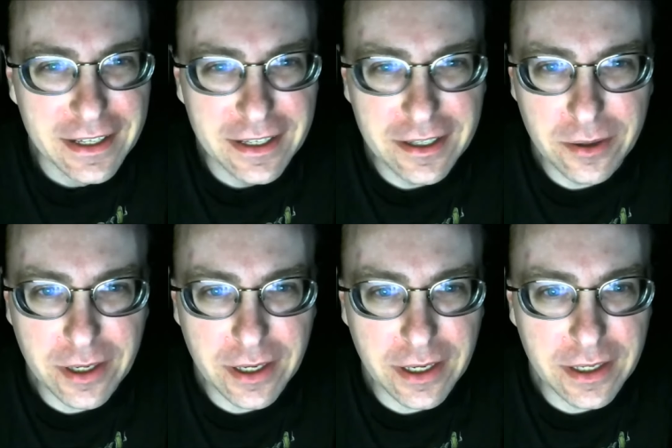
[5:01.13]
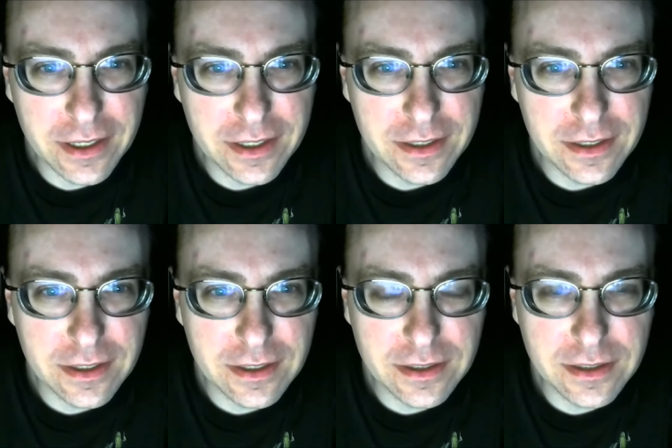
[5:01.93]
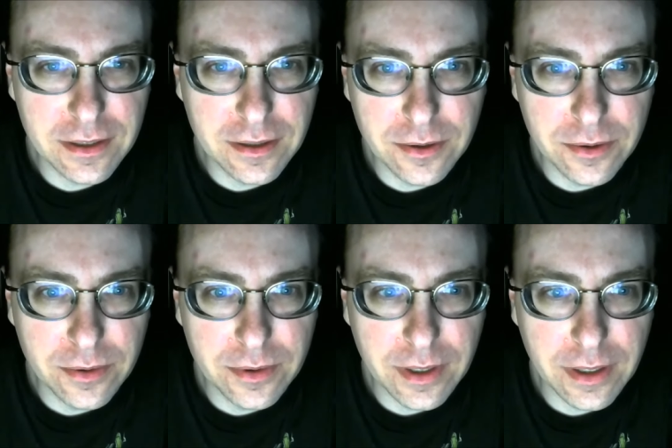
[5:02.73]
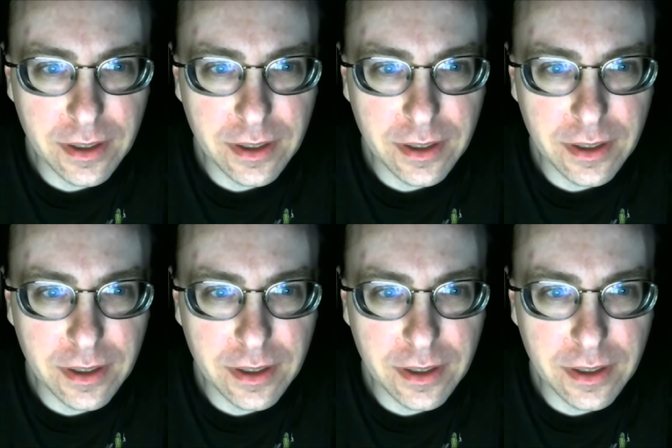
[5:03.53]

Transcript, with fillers: Okay. So...